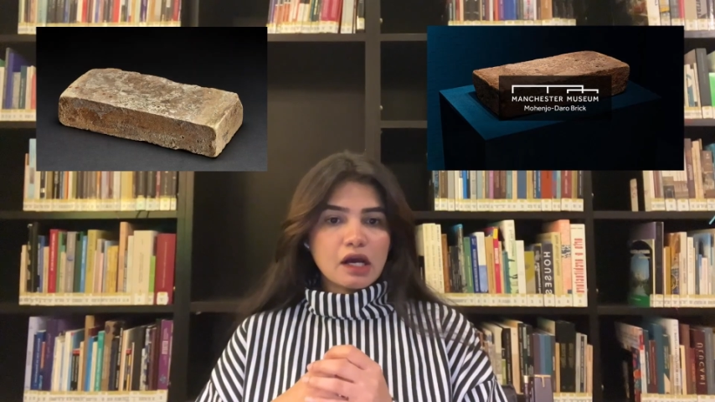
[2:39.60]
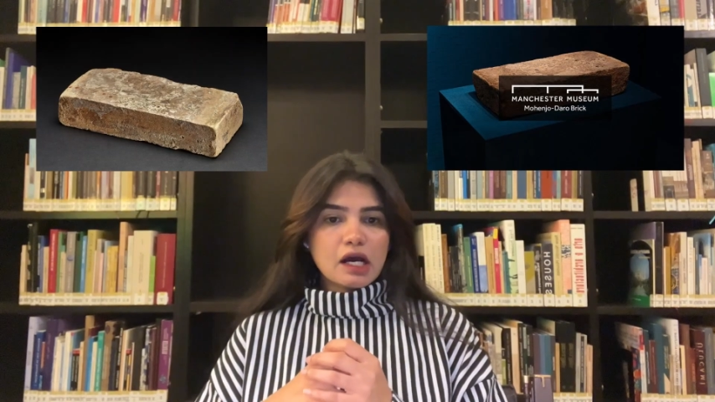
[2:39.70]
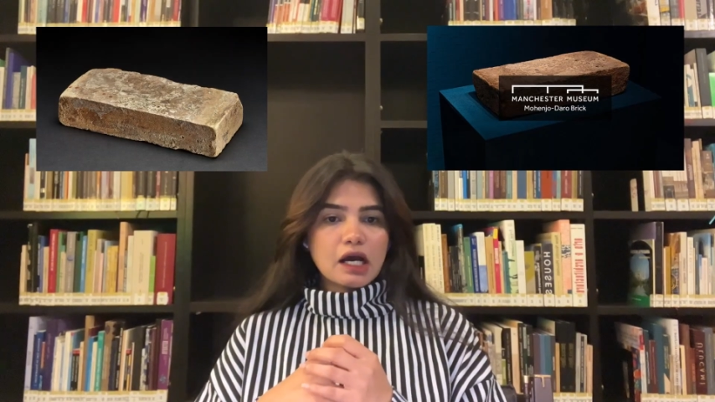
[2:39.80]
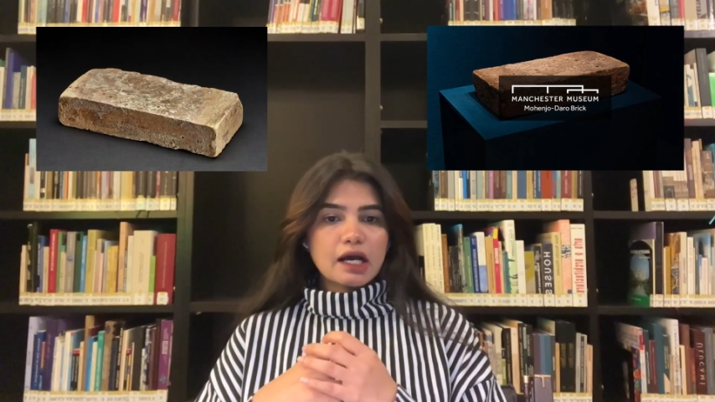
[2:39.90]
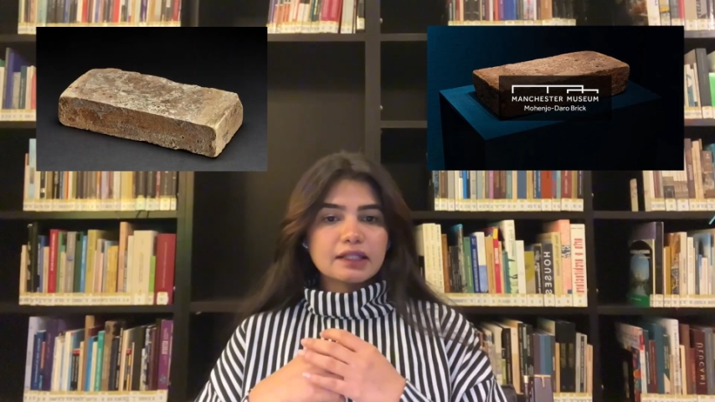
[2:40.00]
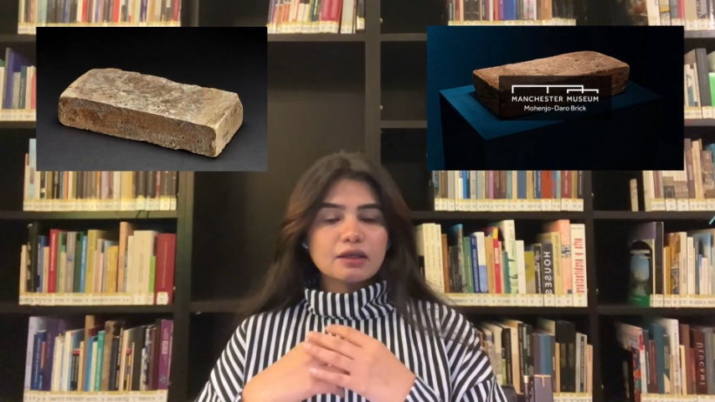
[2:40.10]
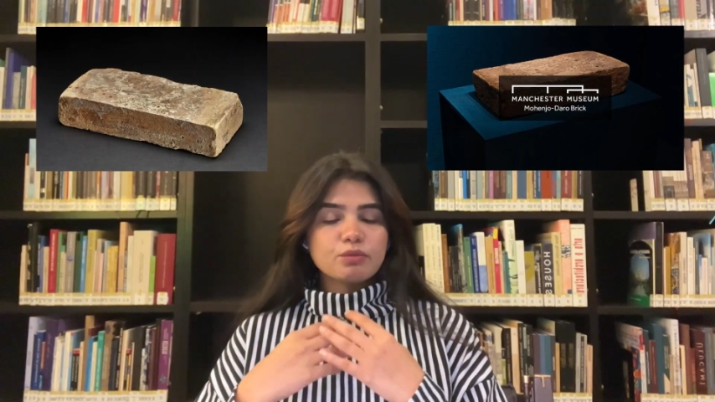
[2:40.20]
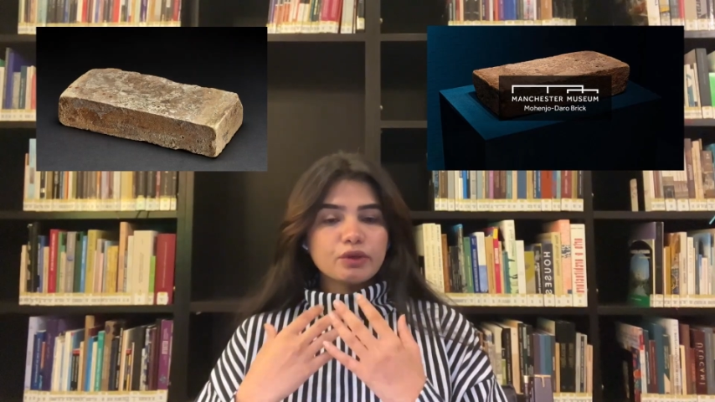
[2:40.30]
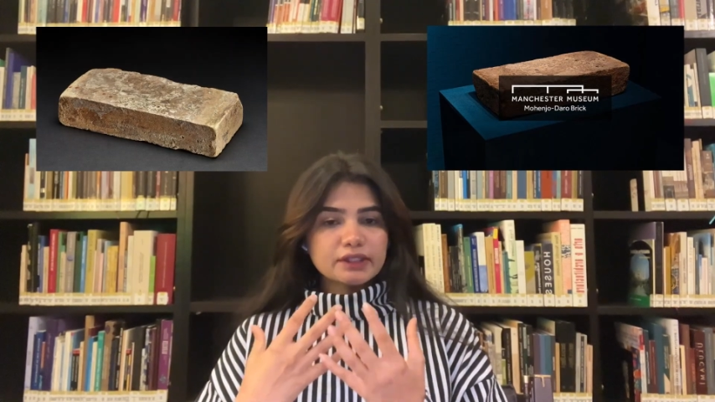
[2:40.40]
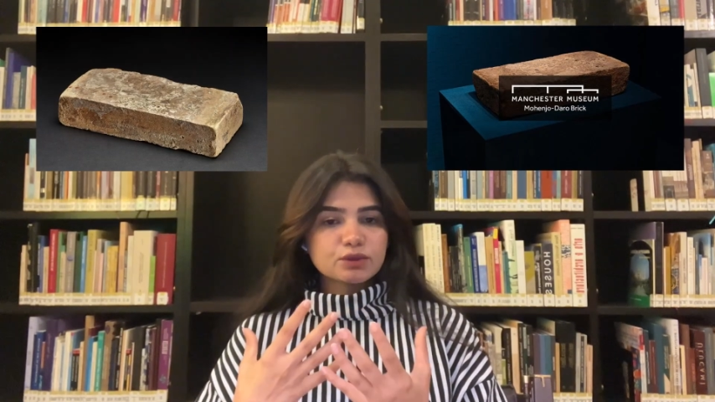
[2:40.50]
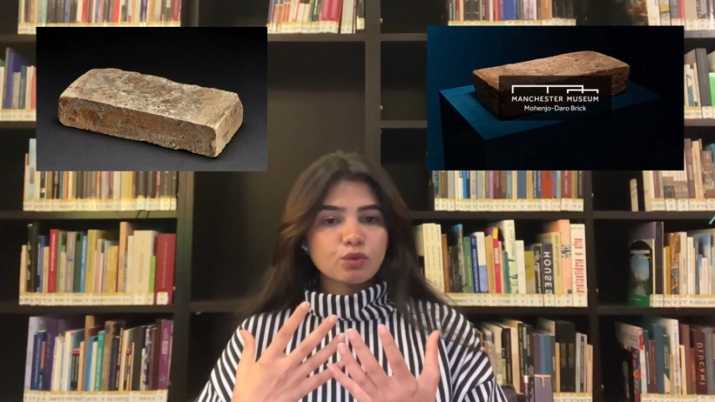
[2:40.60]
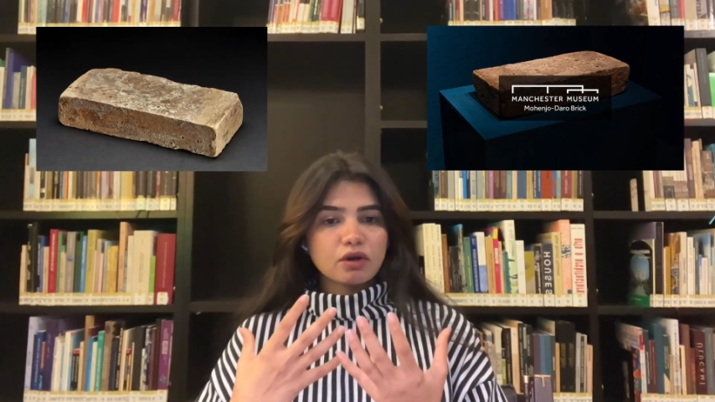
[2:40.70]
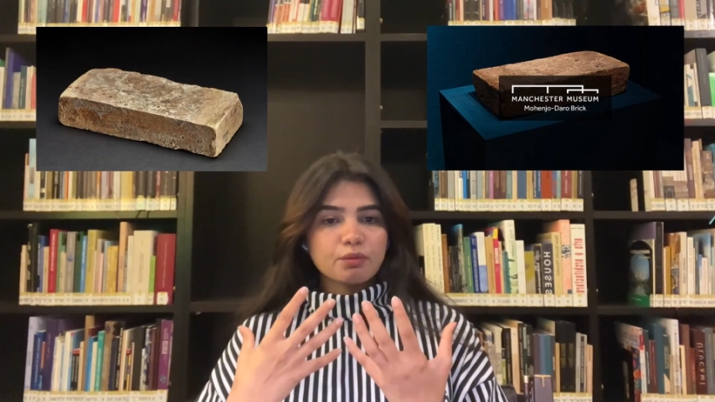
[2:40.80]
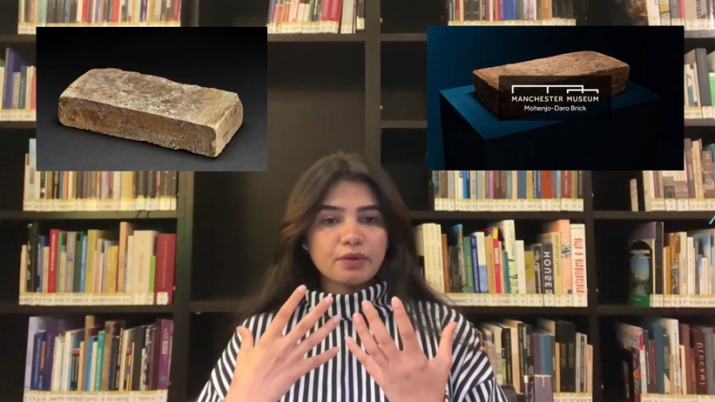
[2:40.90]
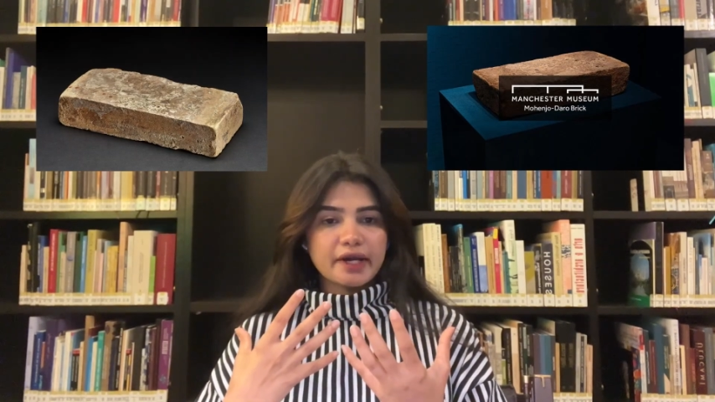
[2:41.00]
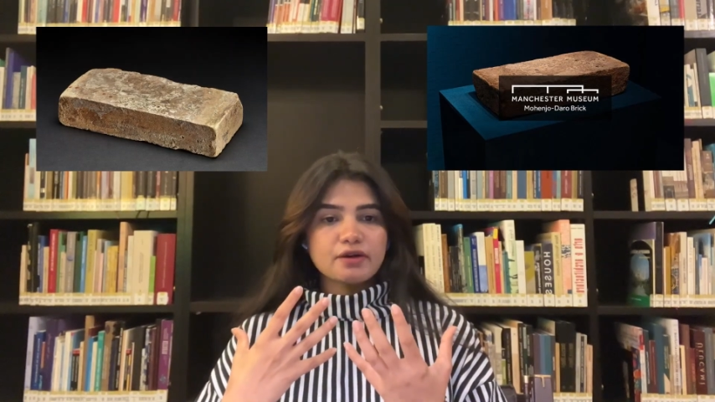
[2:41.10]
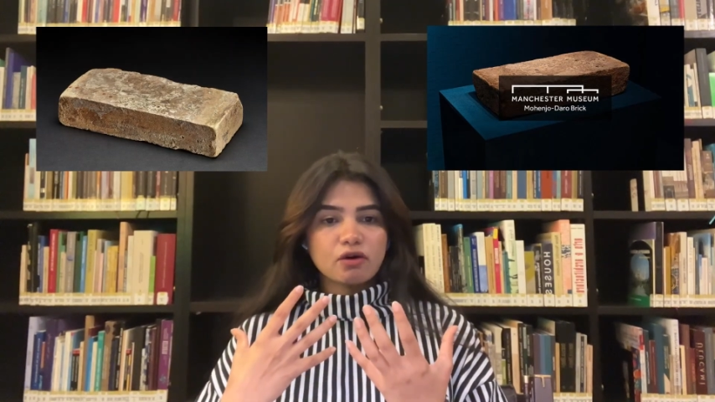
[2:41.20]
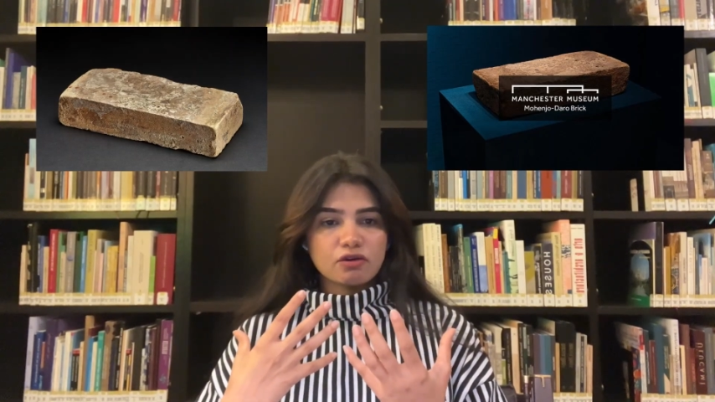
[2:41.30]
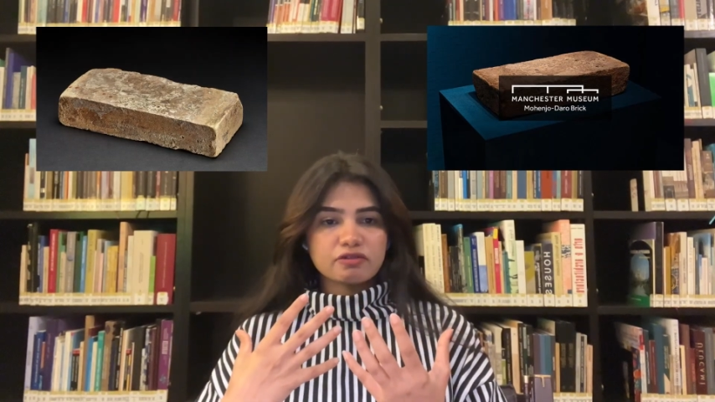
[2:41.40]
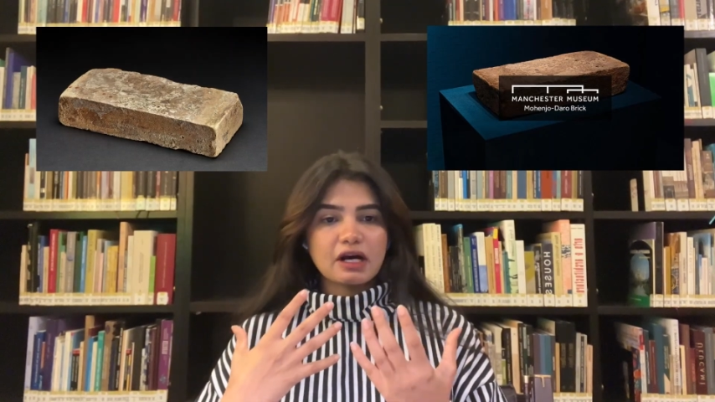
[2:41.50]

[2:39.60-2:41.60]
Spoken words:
The bricks were made of